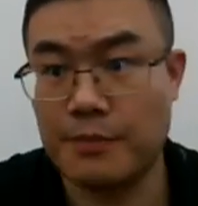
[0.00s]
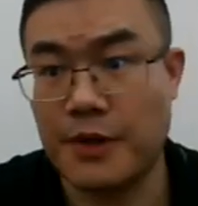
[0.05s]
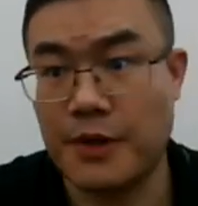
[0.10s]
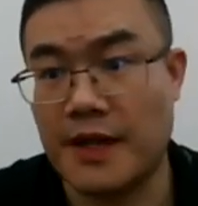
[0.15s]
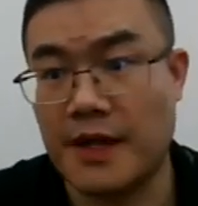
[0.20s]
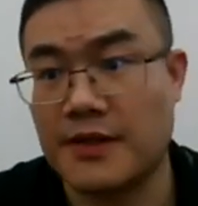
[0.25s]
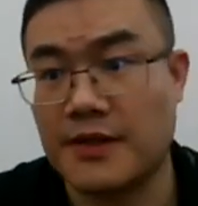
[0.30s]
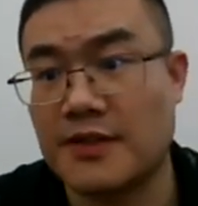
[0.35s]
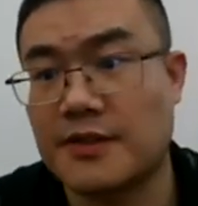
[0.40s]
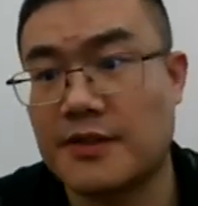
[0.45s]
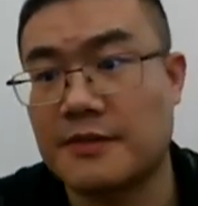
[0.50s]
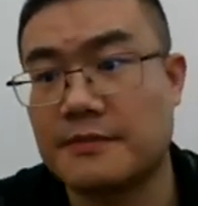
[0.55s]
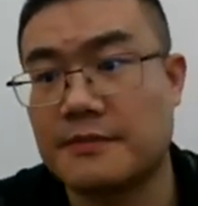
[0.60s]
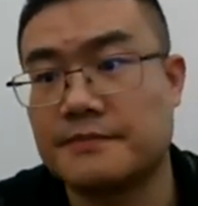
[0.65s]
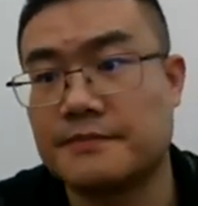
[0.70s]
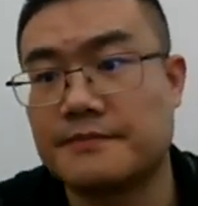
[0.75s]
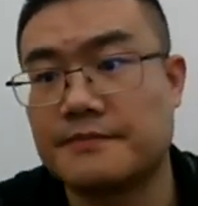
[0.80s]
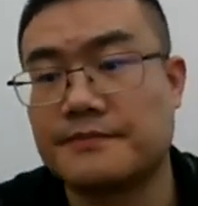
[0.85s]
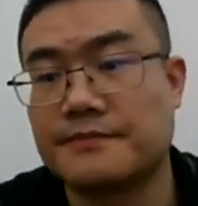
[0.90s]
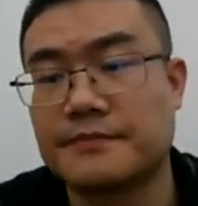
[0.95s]
place.
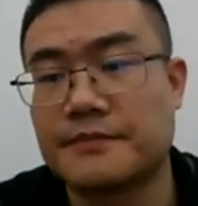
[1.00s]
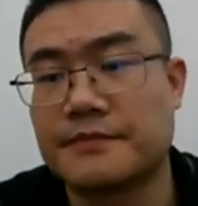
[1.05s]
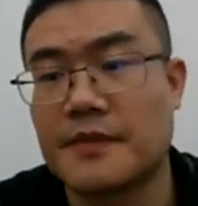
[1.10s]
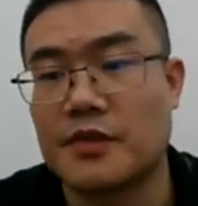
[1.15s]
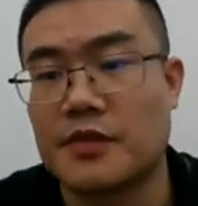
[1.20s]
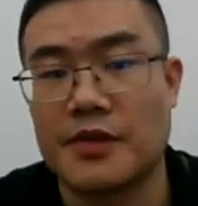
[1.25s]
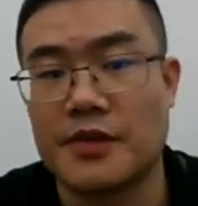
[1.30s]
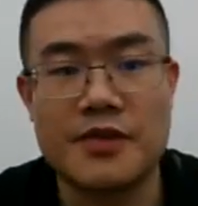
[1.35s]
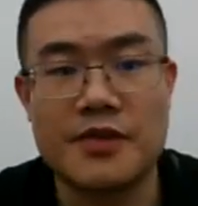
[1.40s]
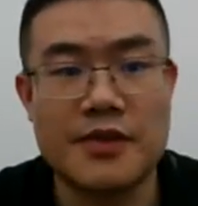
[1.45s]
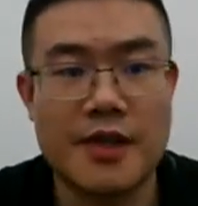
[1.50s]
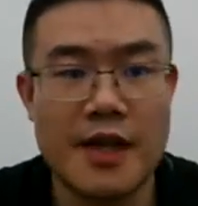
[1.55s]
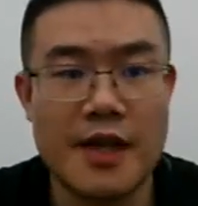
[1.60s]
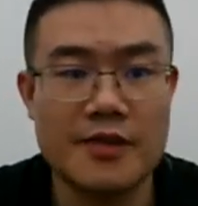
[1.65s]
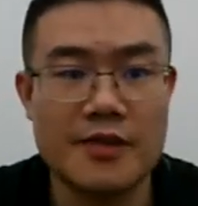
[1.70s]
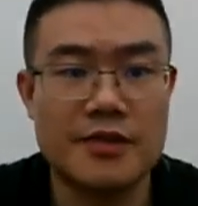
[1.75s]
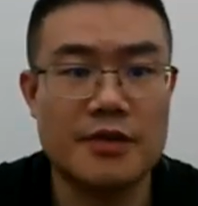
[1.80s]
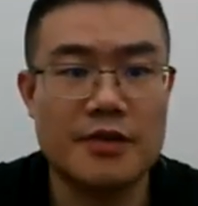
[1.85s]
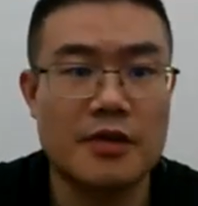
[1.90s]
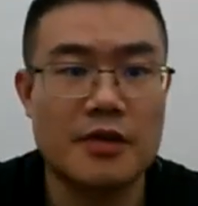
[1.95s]
So in this
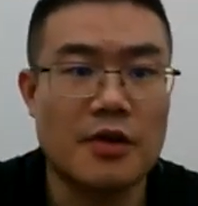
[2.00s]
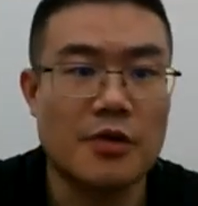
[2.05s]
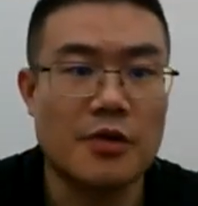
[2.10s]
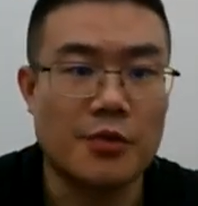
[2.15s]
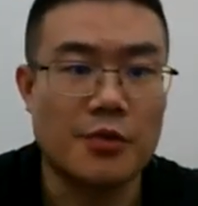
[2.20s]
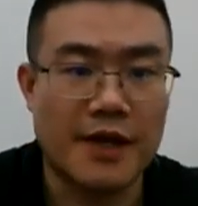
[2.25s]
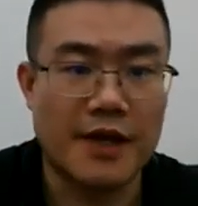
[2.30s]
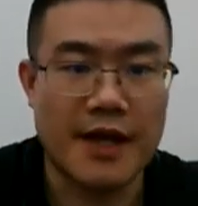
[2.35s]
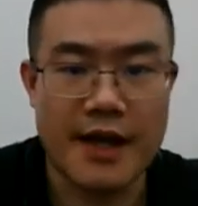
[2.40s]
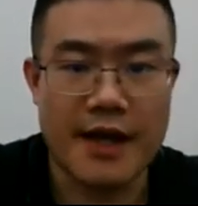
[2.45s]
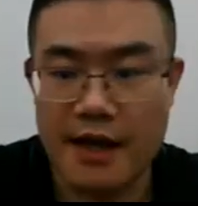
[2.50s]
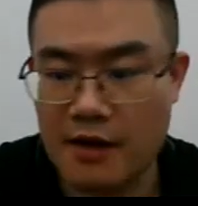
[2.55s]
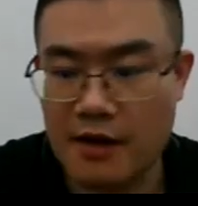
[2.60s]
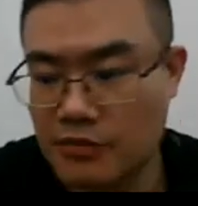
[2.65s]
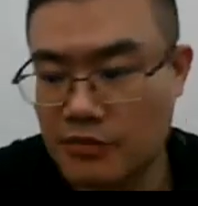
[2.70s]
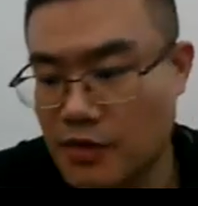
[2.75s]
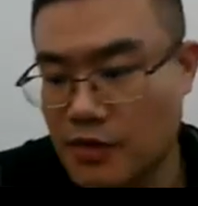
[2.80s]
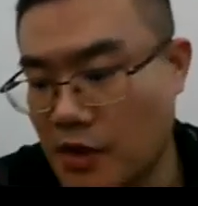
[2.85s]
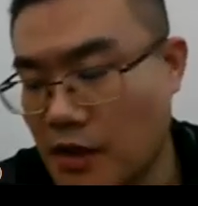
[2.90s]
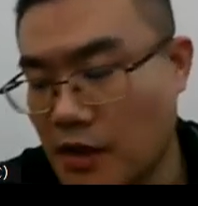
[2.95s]
case, we can have